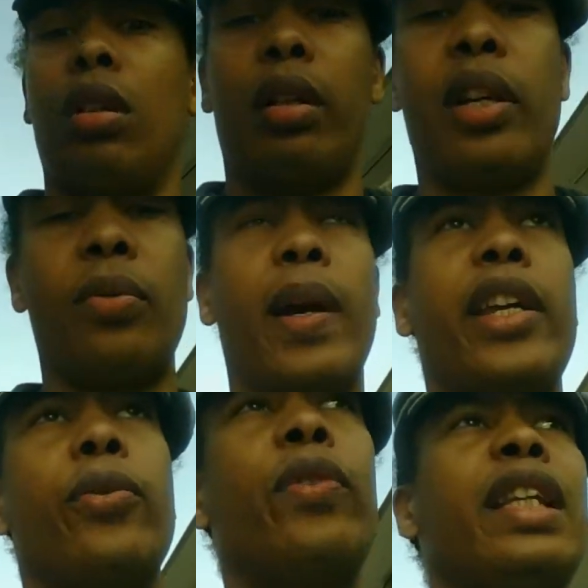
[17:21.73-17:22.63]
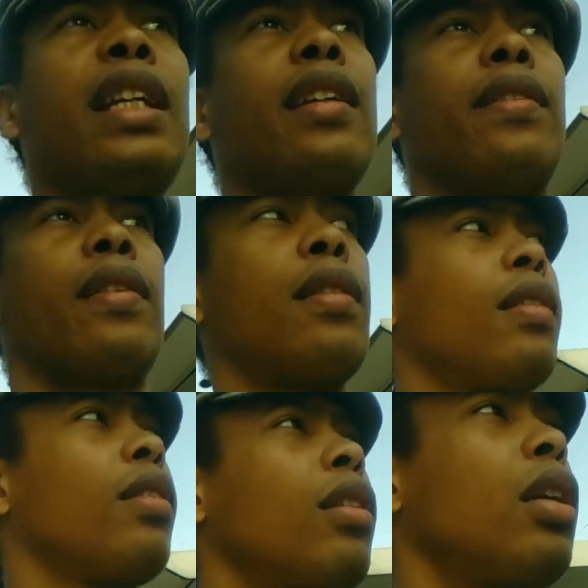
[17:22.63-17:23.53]
that's why you need.
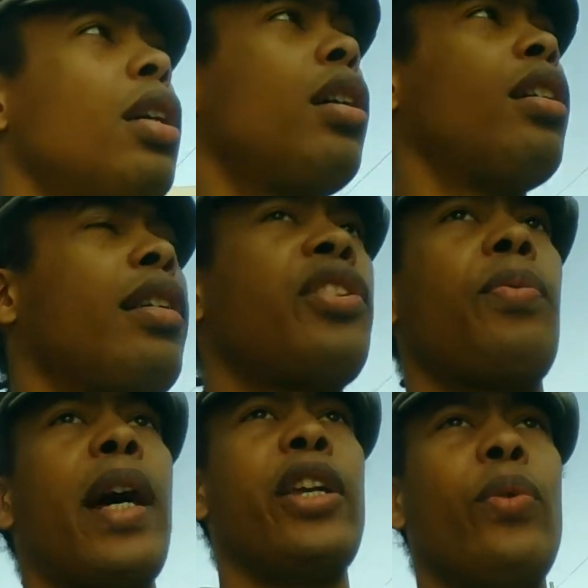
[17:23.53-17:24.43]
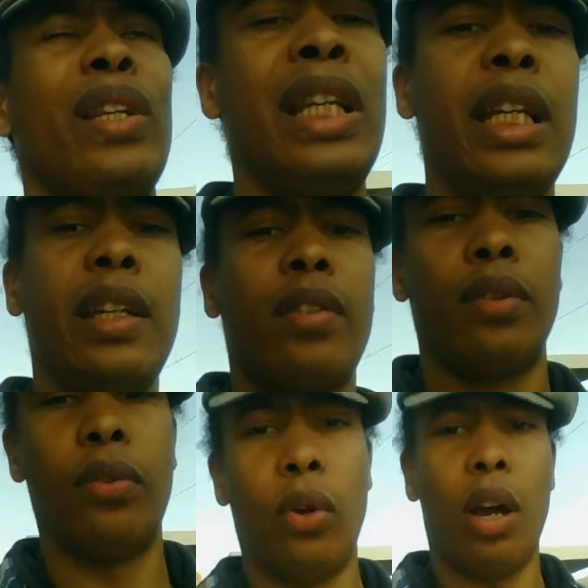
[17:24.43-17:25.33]
That's why you need
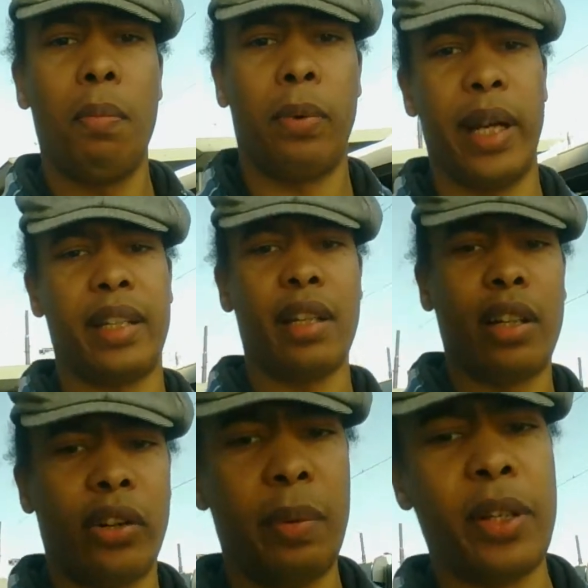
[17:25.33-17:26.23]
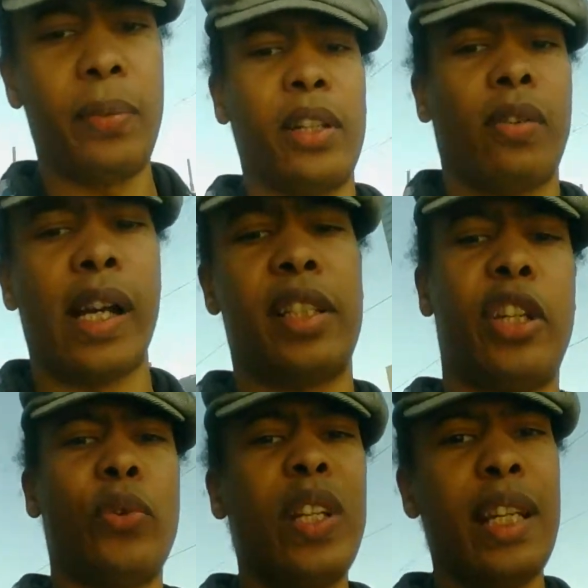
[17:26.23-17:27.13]
to operate in agreement with
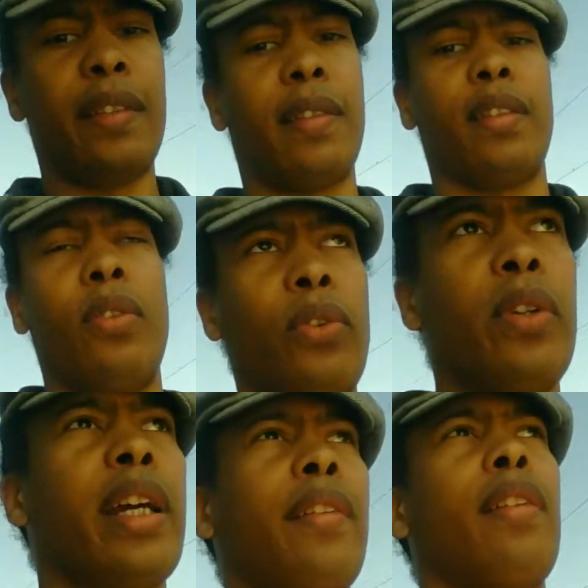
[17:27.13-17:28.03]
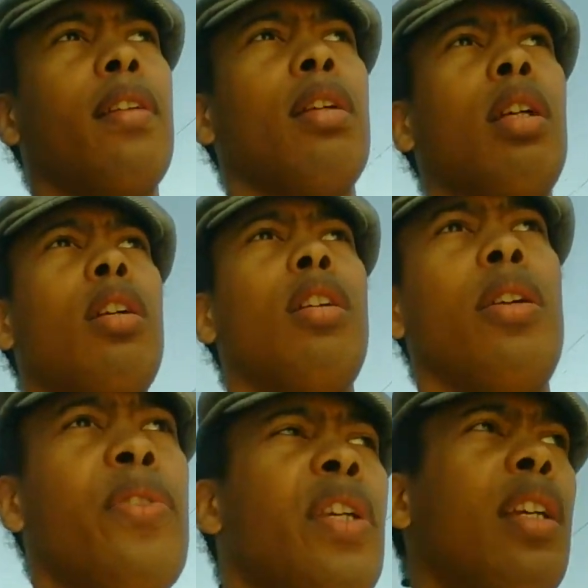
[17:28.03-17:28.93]
Christ. You need to do that.
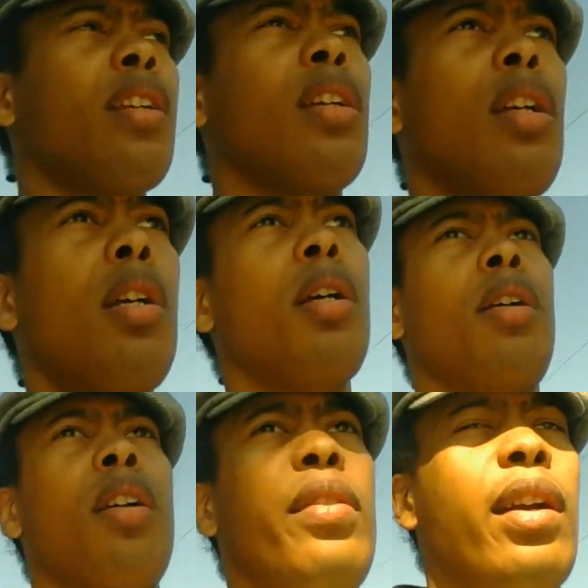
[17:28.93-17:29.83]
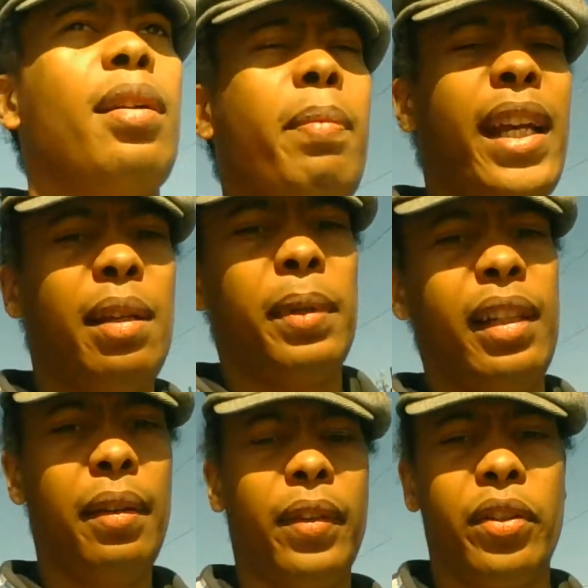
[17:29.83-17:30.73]
You see, there are many
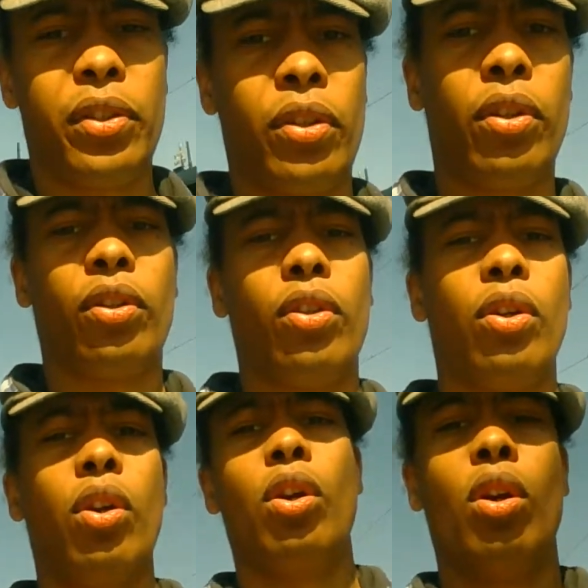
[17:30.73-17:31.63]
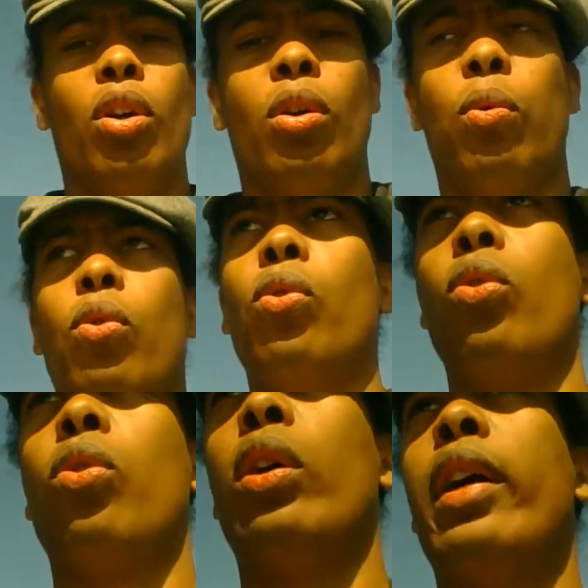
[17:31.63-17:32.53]
believers who